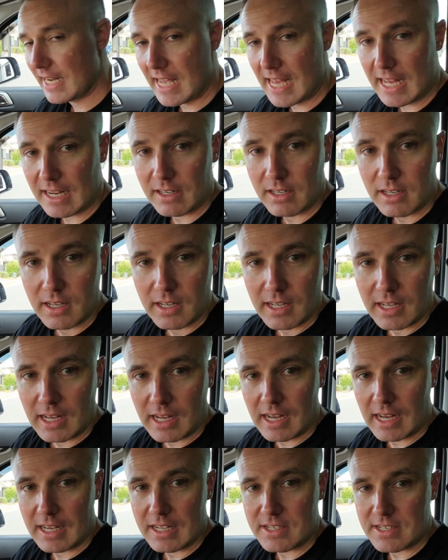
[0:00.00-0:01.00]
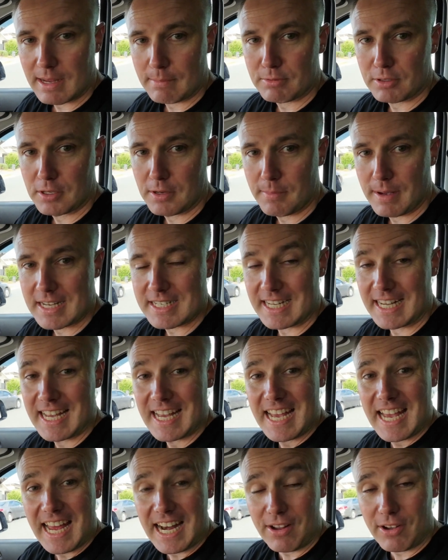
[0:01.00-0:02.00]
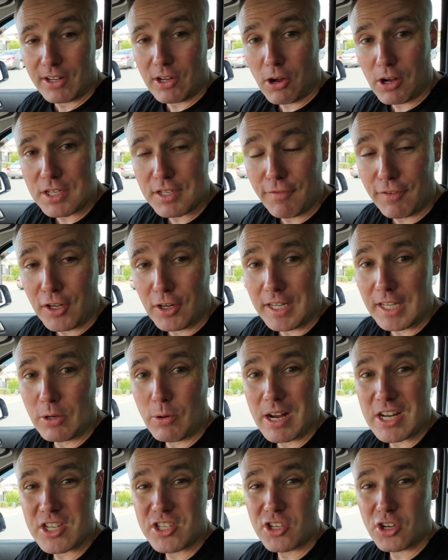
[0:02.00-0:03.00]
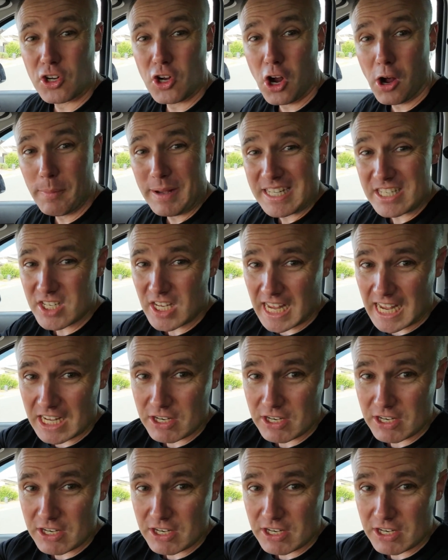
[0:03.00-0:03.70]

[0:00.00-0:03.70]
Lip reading: out is absolutely amazing. Anyway guys, if you've got any questions or comments,